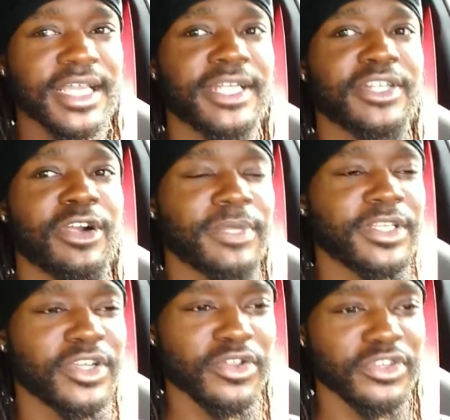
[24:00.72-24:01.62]
I normally
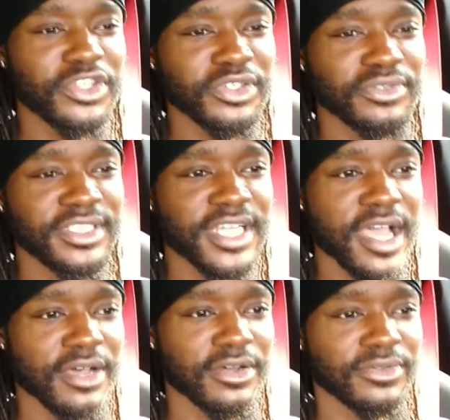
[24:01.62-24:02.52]
don't do
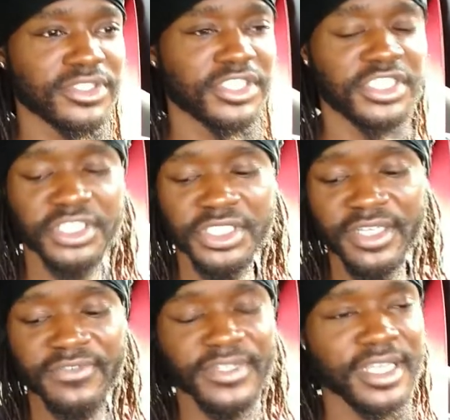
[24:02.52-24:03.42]

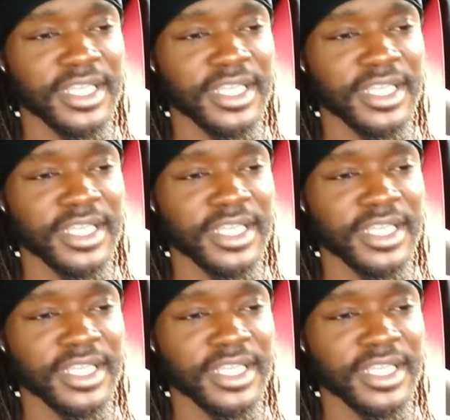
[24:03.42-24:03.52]
downshift.